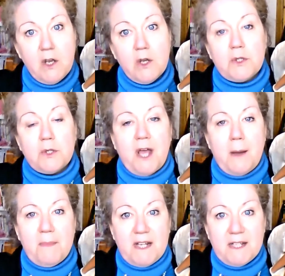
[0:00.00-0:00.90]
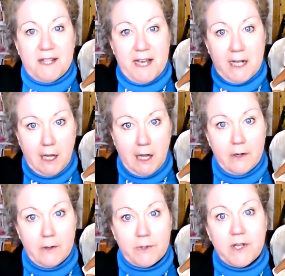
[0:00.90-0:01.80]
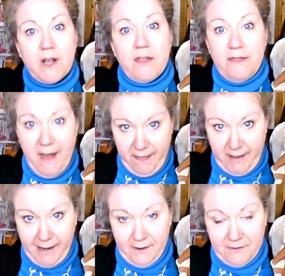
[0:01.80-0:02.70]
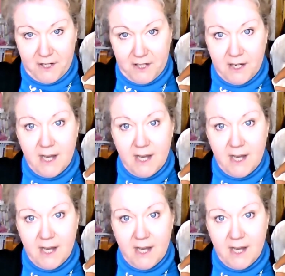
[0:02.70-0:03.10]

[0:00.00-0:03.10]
So that means they close, then they lift.